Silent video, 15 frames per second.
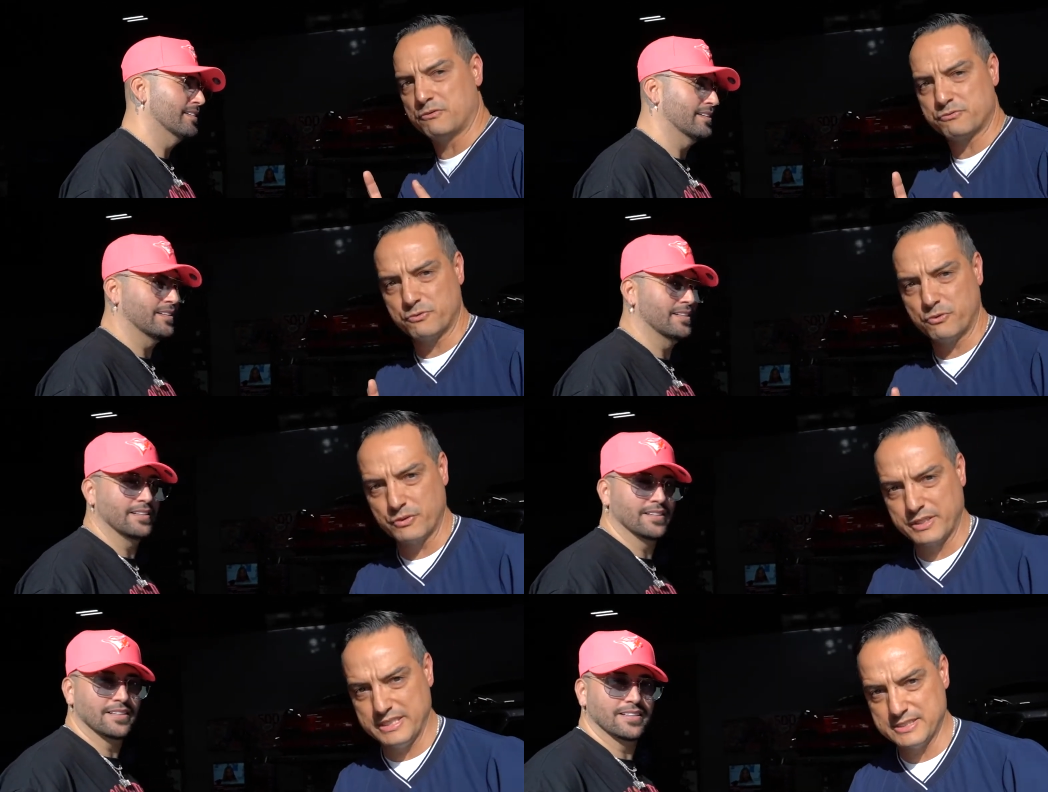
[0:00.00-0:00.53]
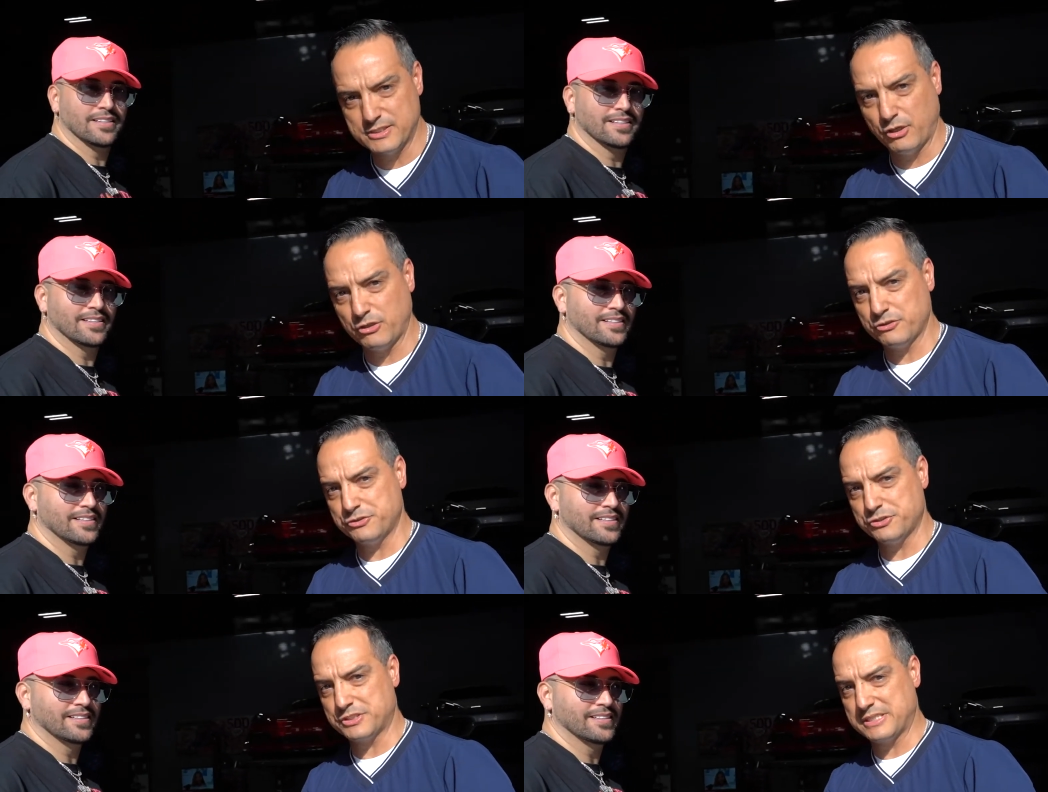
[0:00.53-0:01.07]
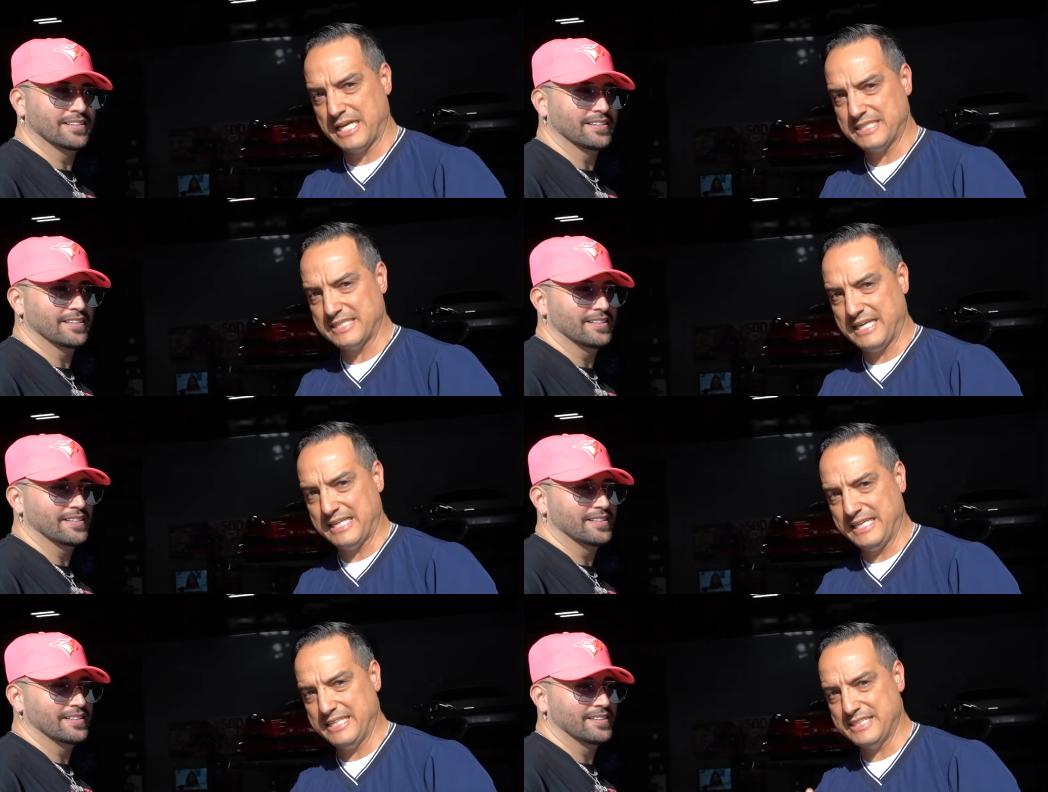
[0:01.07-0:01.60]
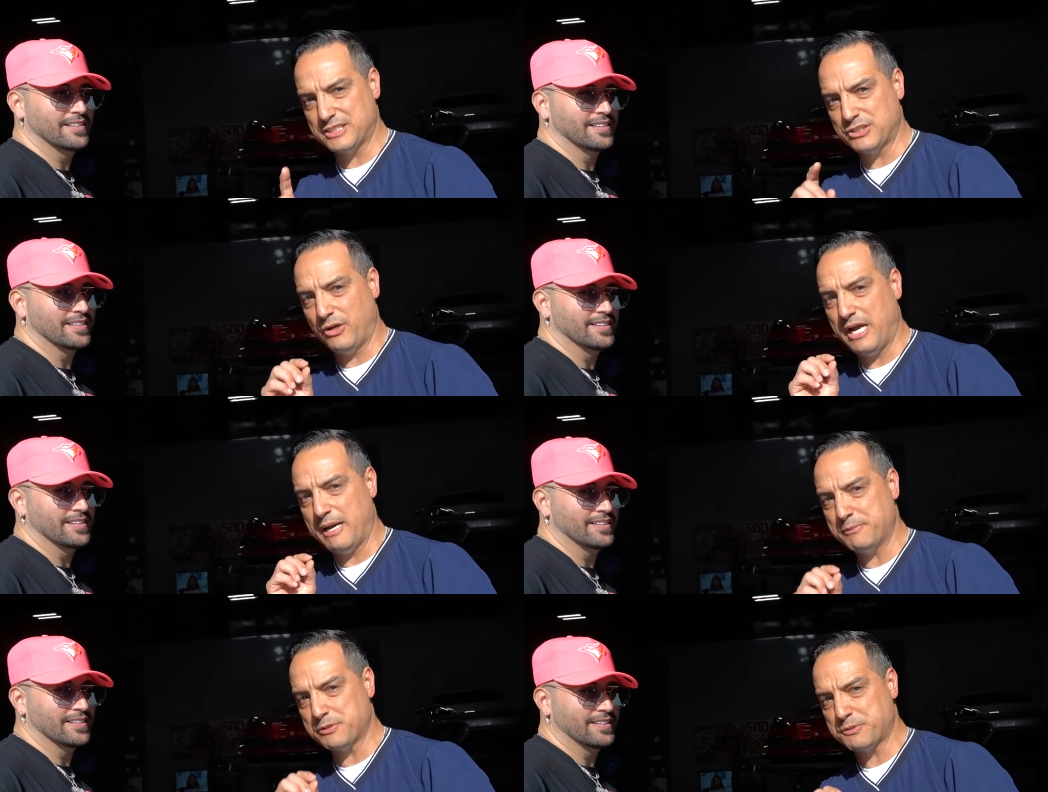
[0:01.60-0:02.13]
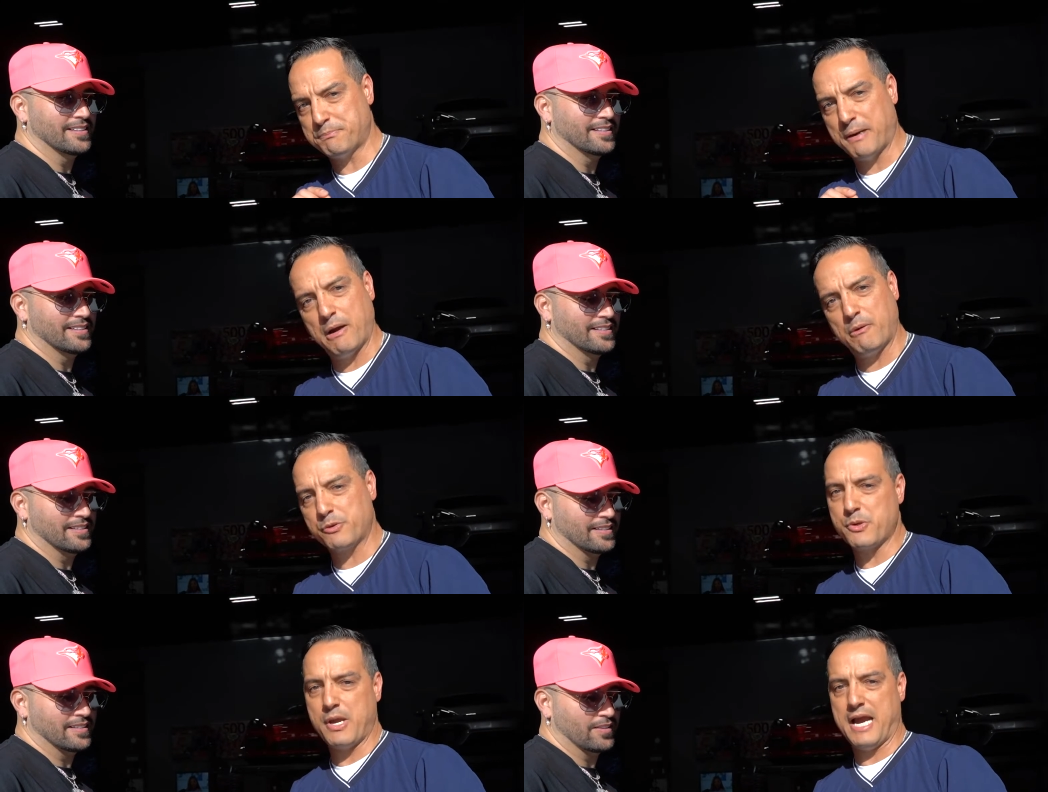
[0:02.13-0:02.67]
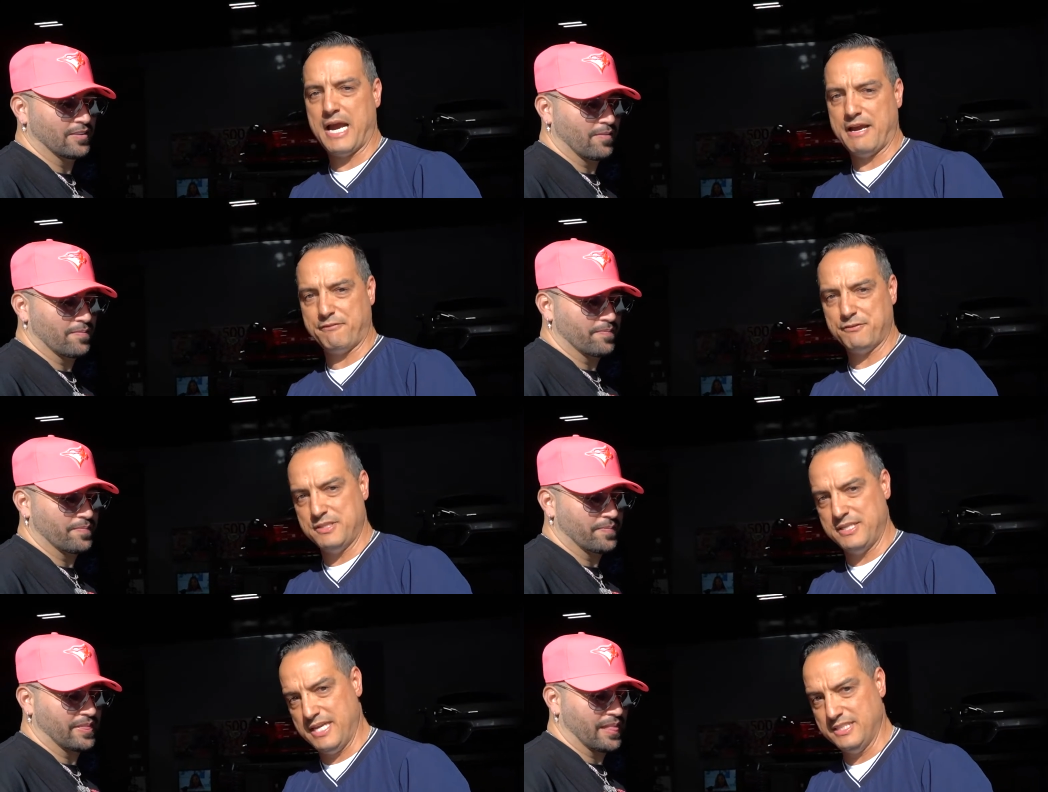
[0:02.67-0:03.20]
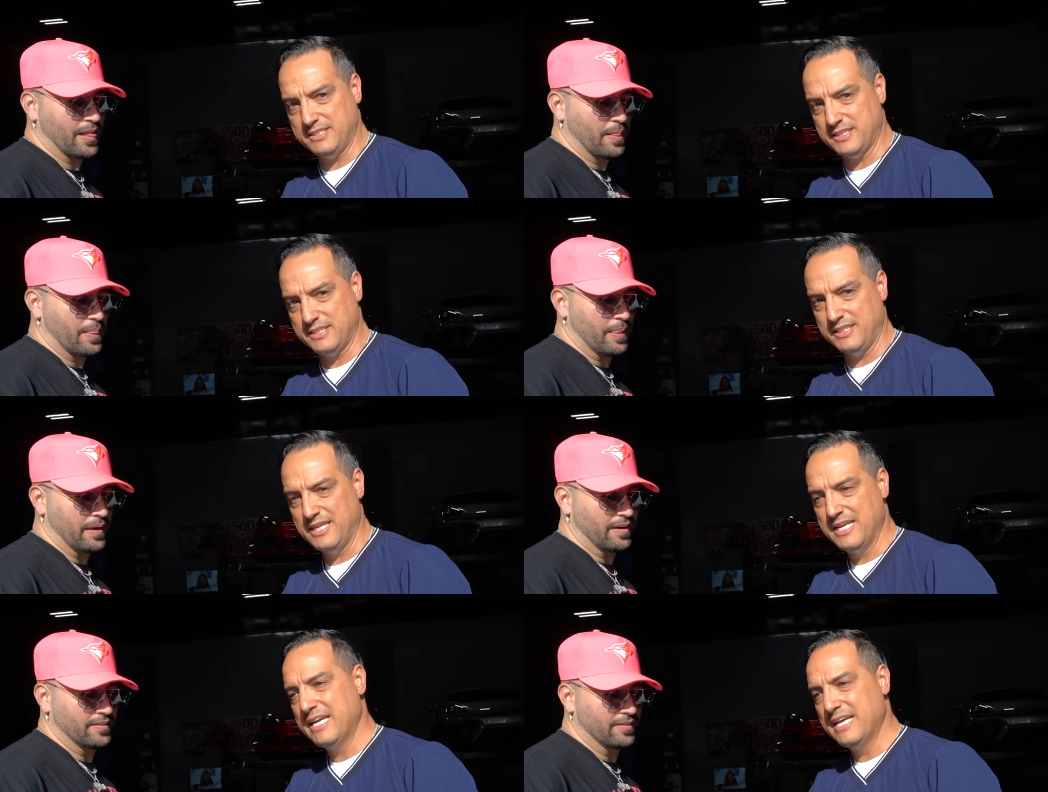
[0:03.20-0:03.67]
Speaker 1: rookies don't understand that it's not how much power you have in the engine,